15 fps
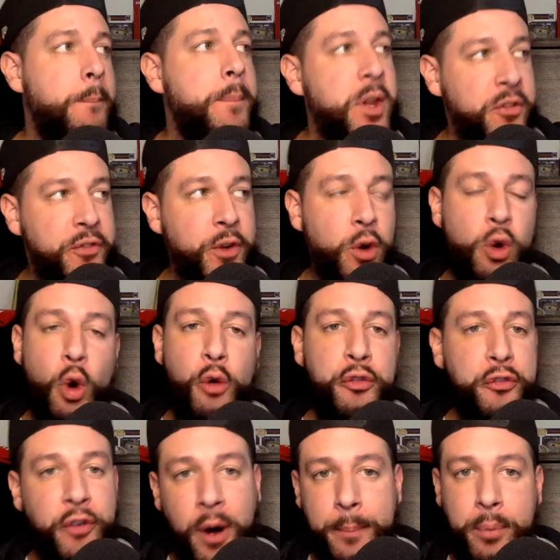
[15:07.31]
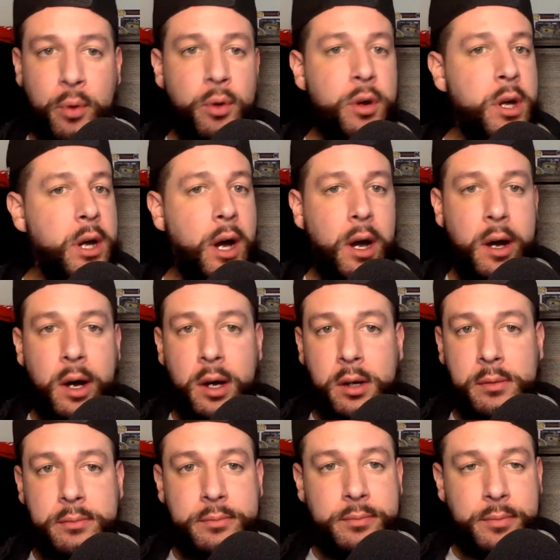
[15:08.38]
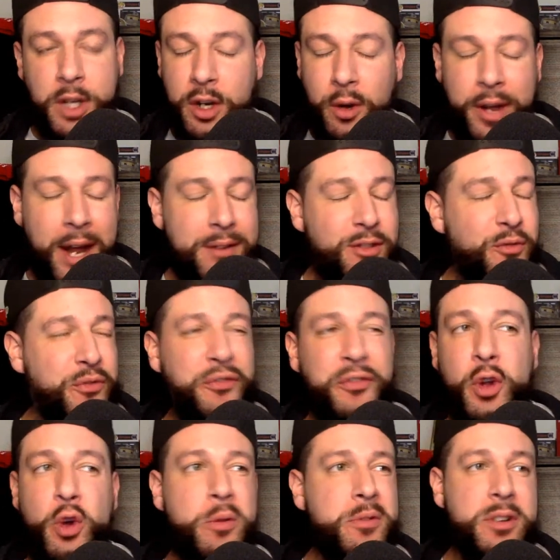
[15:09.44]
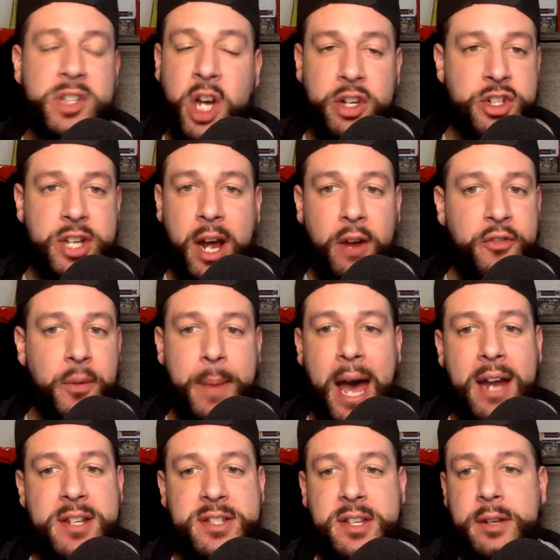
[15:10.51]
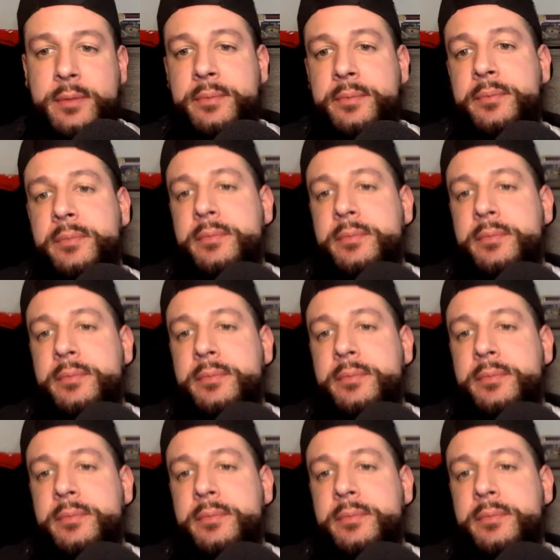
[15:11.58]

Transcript: Missed field goal, fumble, that fluke touchdown from Addison.